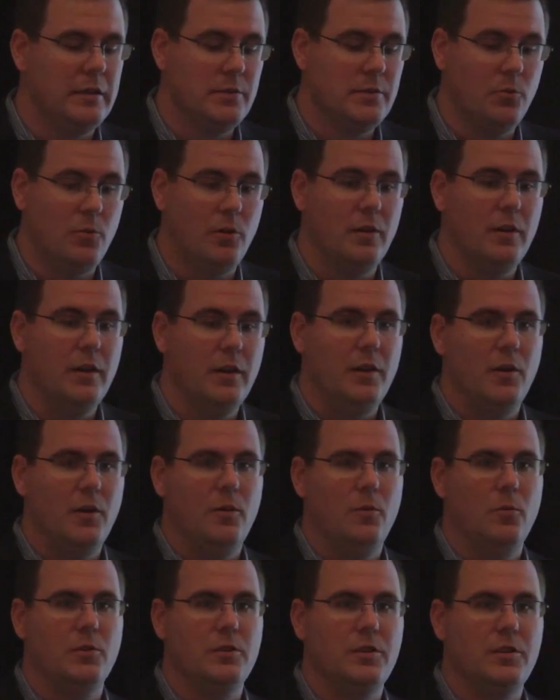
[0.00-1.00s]
I said, well,
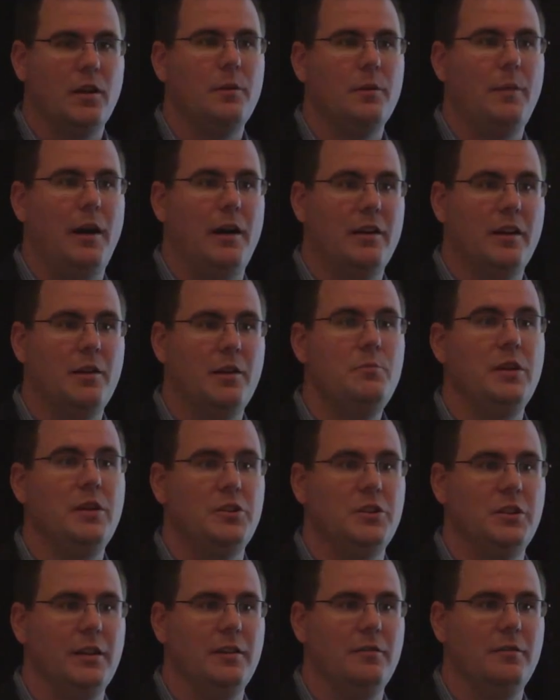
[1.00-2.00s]
we're talking about
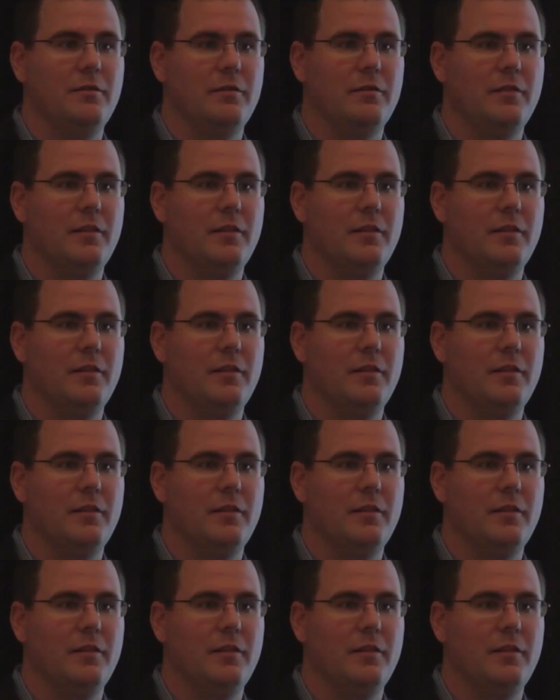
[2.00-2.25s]
commissioning,